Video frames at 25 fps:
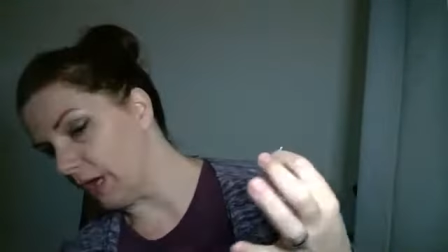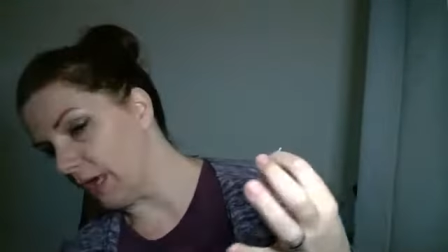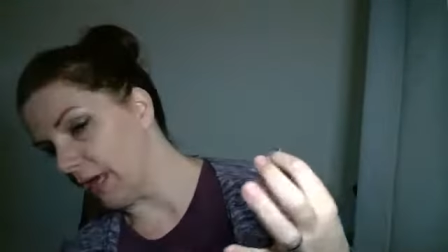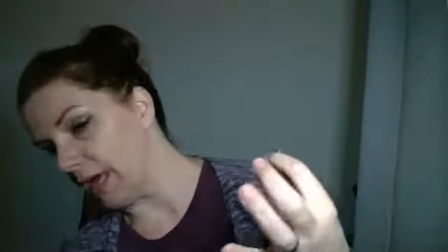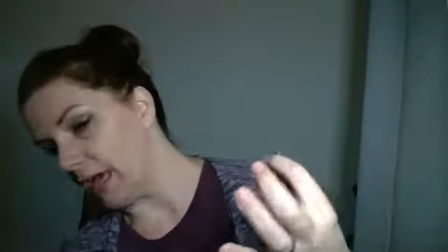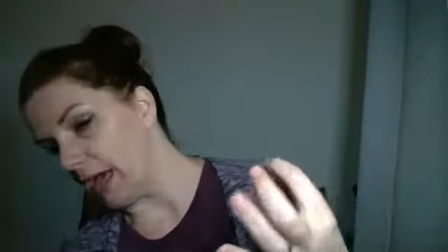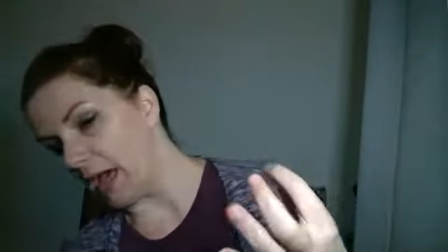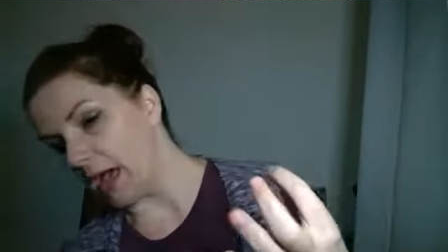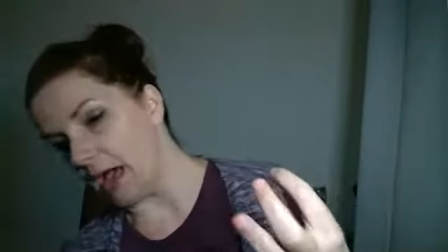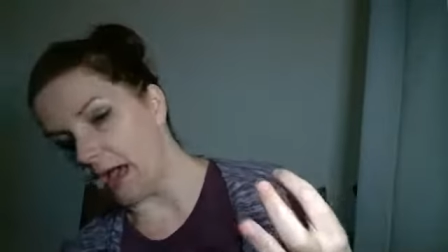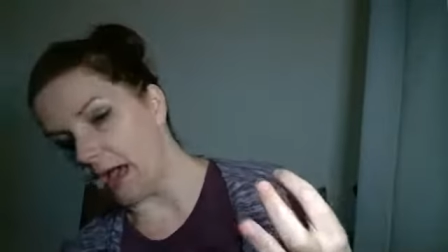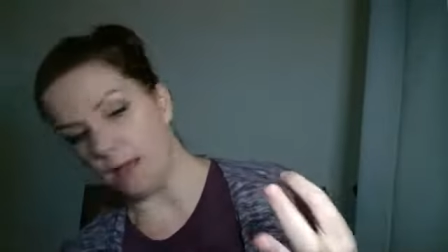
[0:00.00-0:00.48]

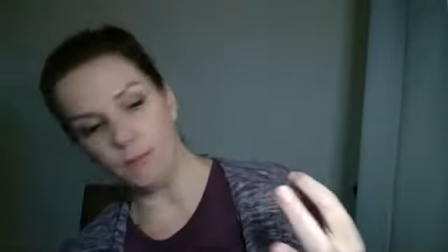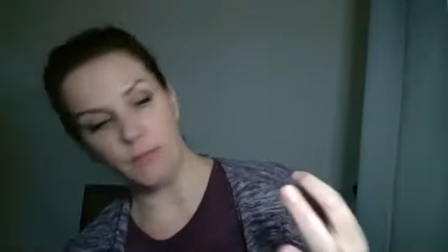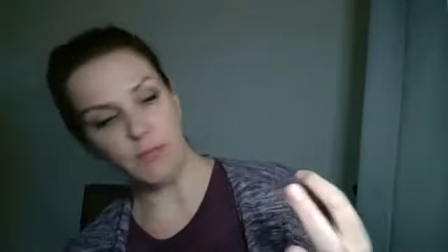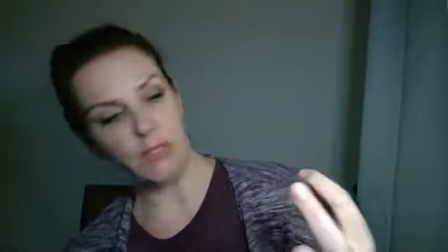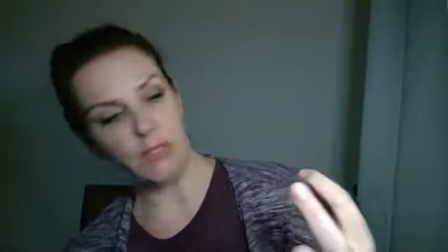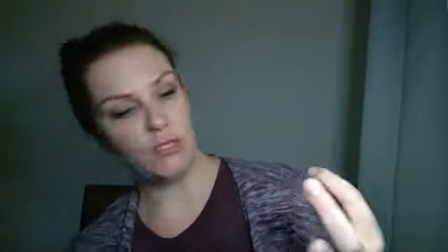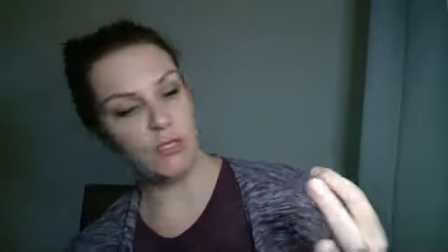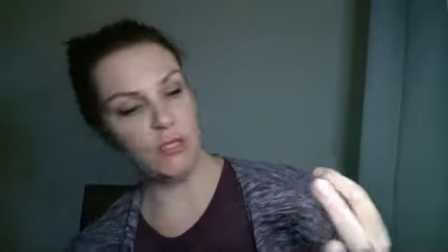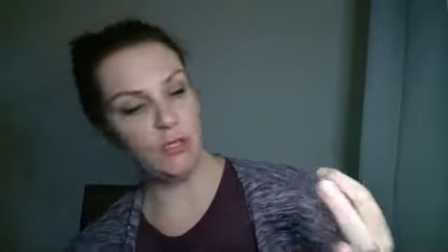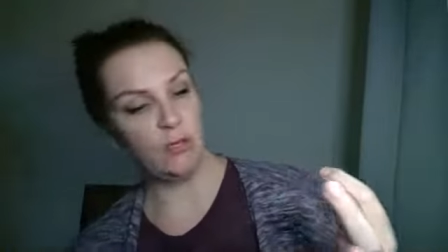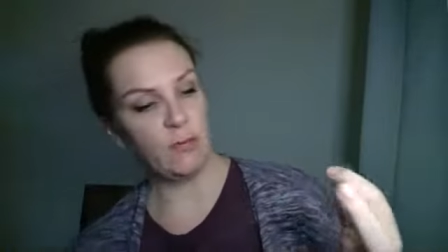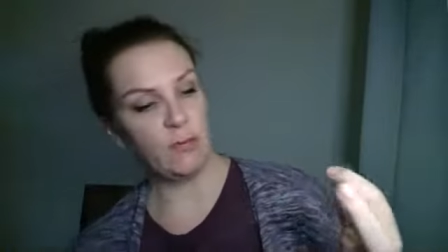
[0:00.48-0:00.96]
to
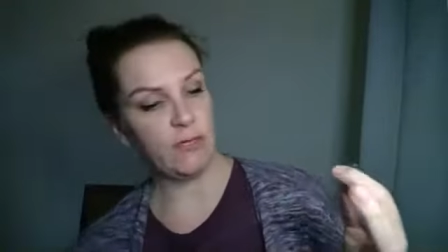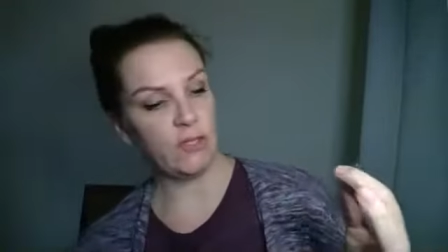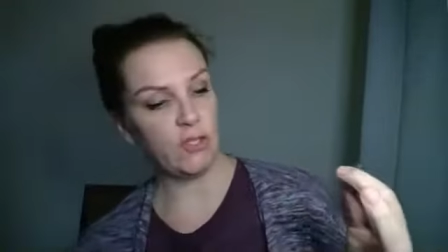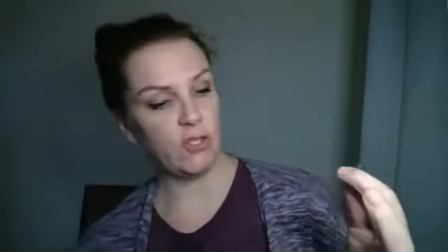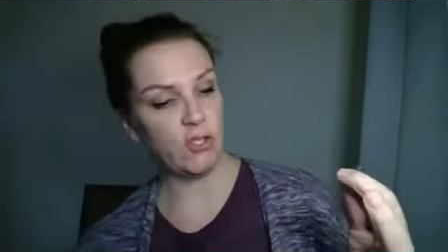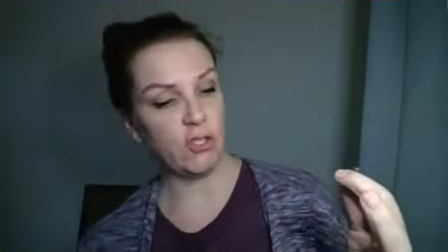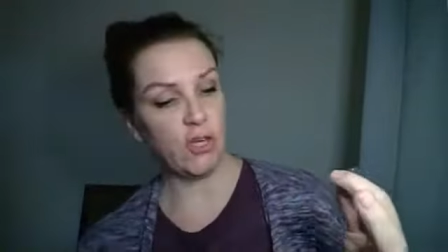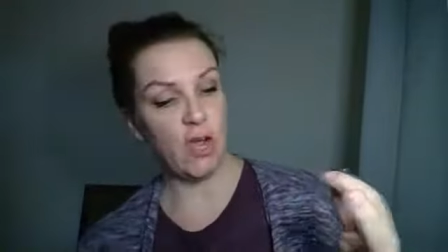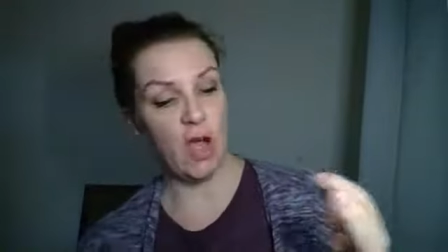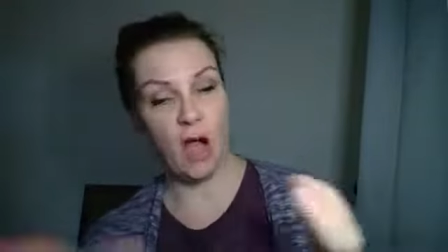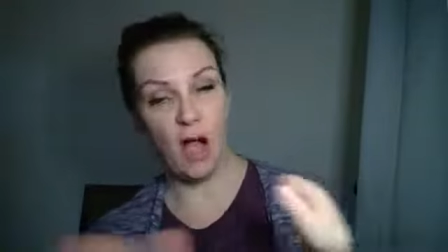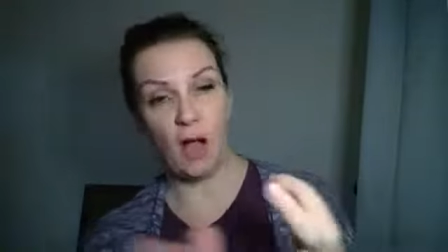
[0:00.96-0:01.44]
do its
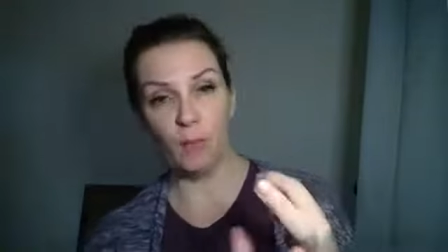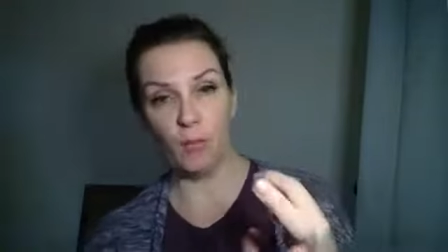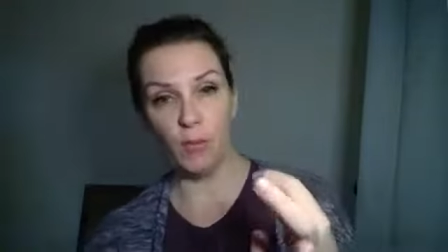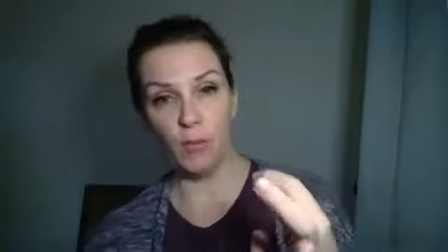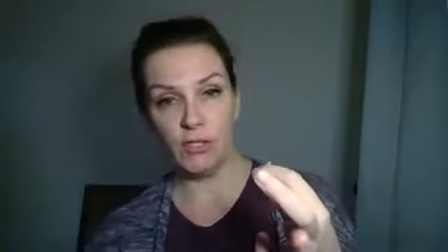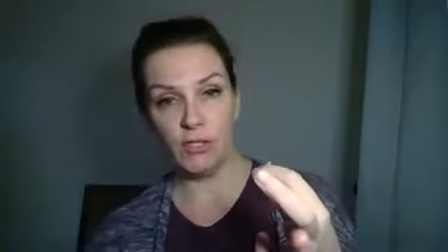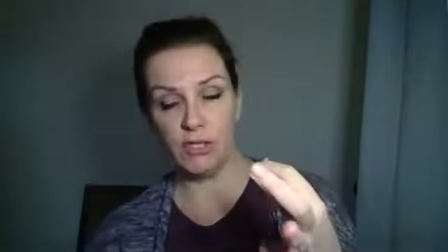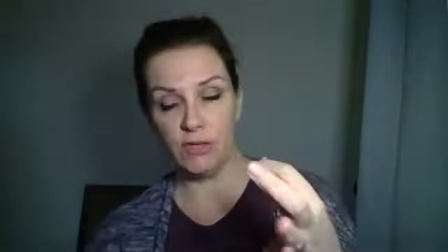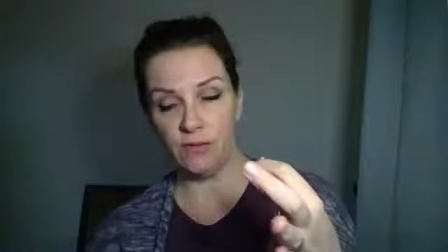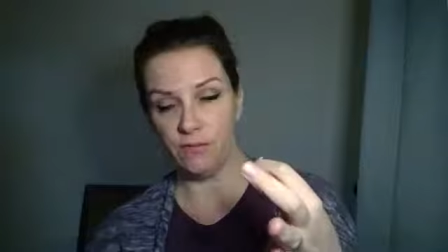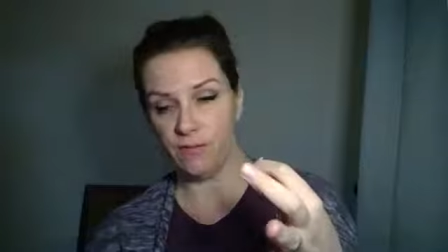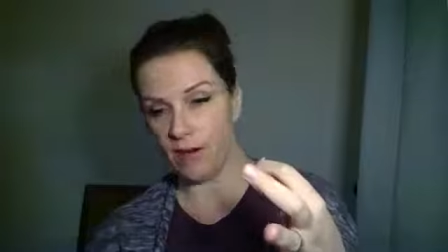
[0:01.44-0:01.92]
job,
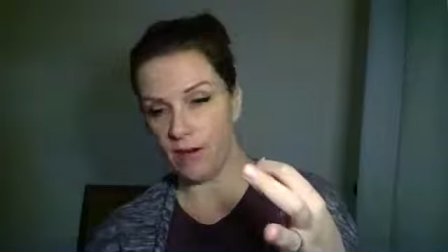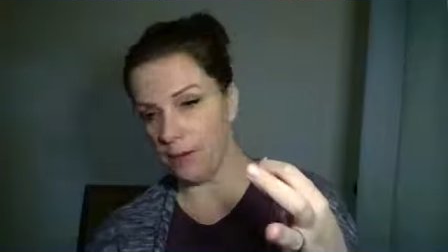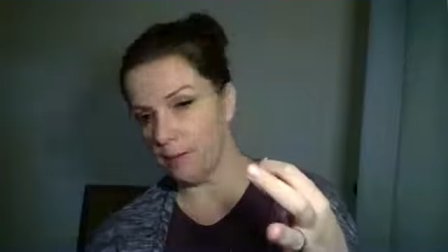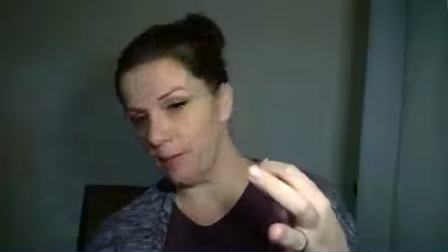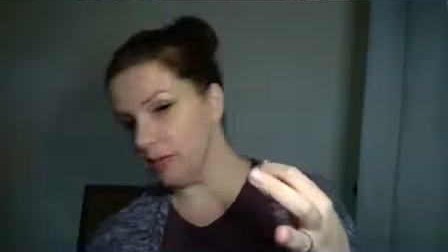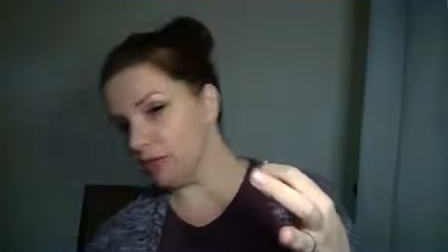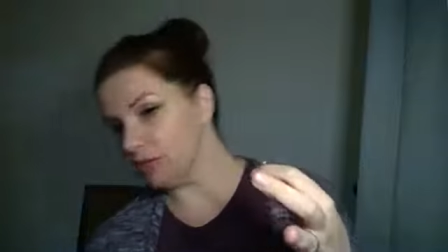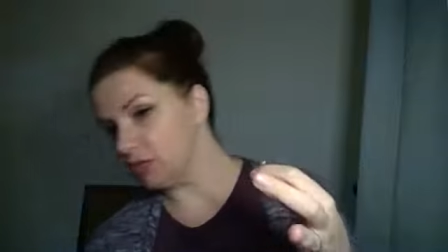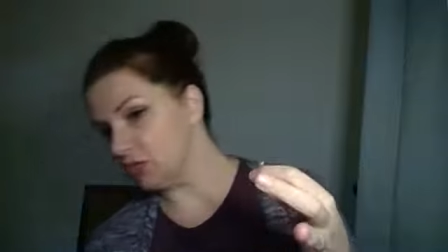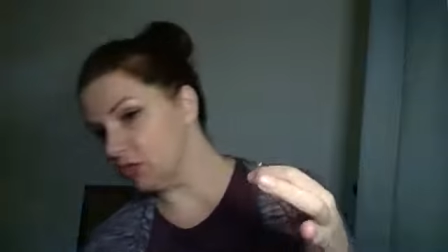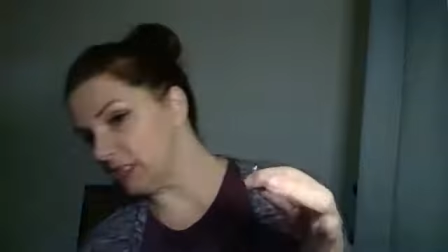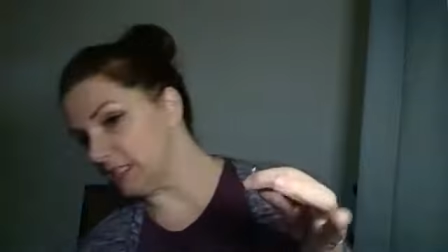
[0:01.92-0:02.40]
which it very
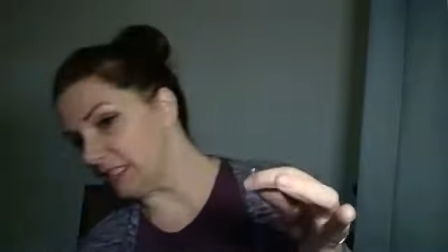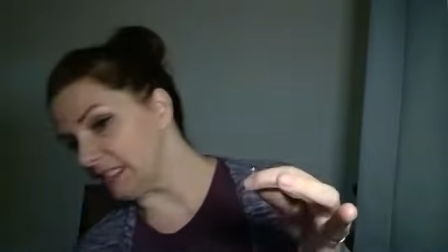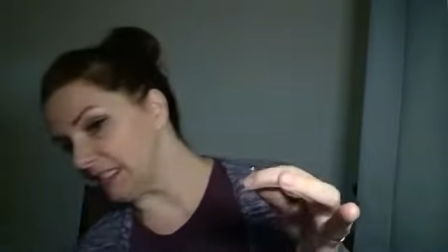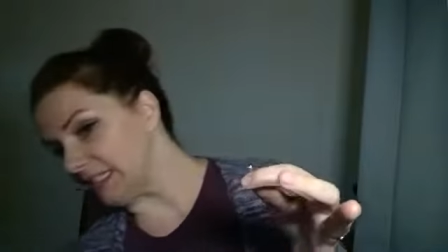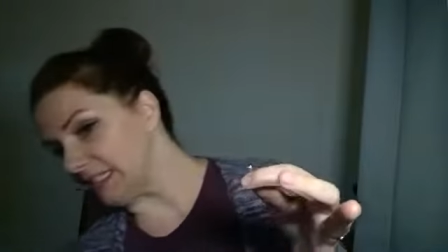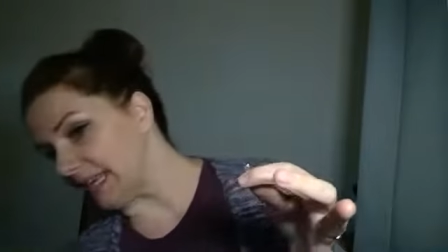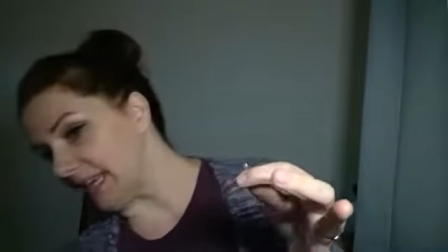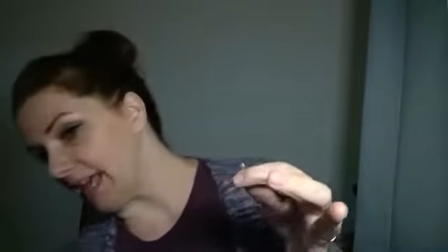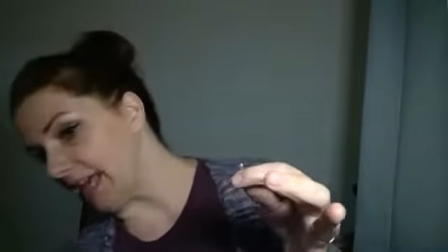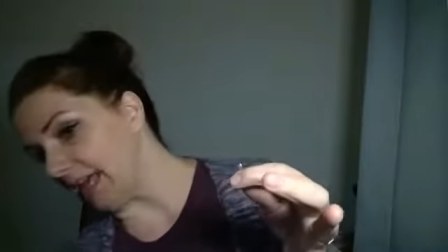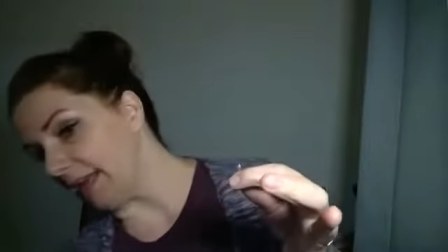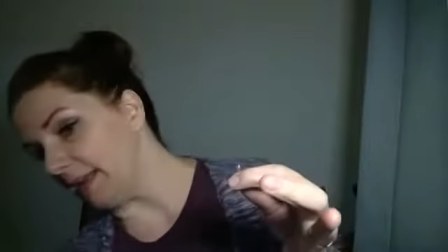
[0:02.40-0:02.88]
much
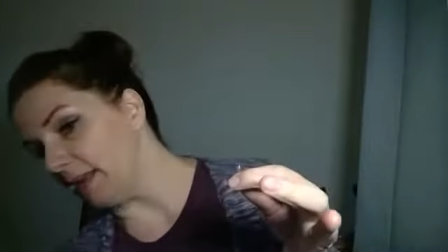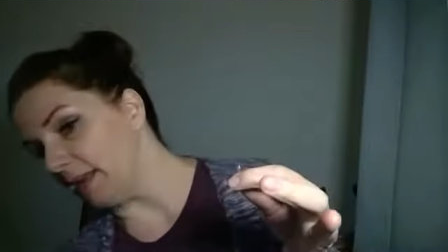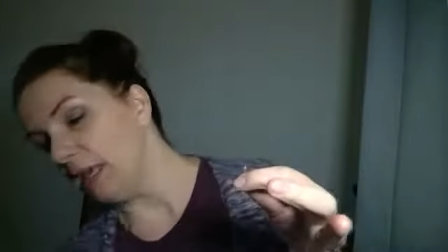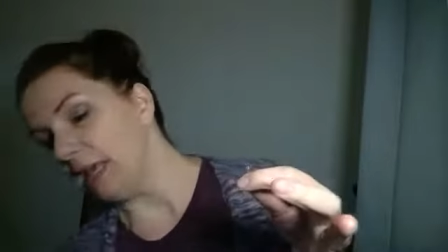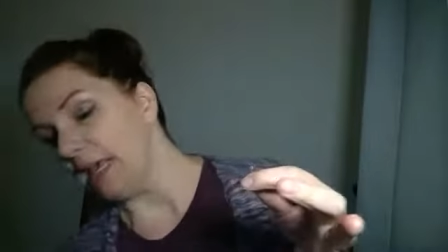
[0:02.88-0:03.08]
did.